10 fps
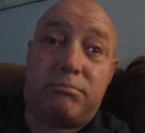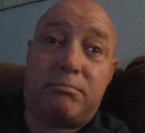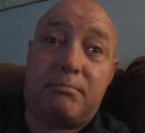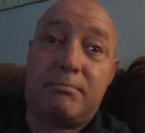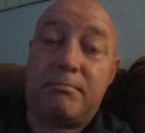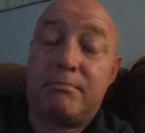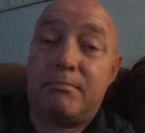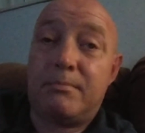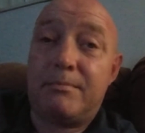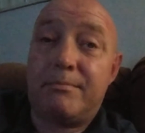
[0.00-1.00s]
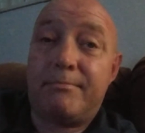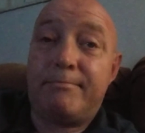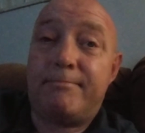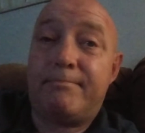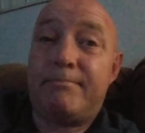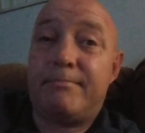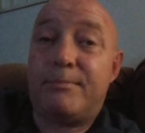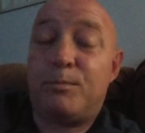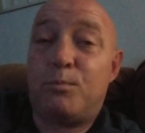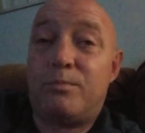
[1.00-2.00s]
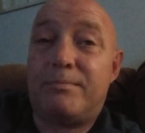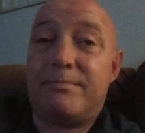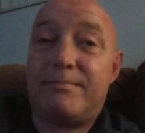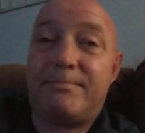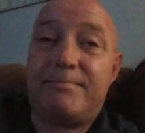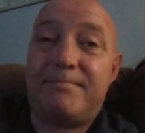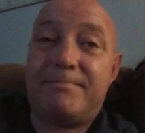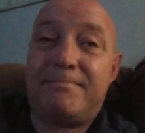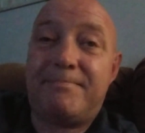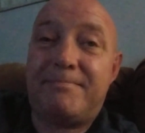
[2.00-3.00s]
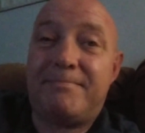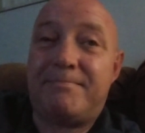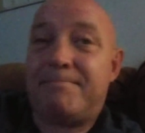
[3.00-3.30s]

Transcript: (no one is talking)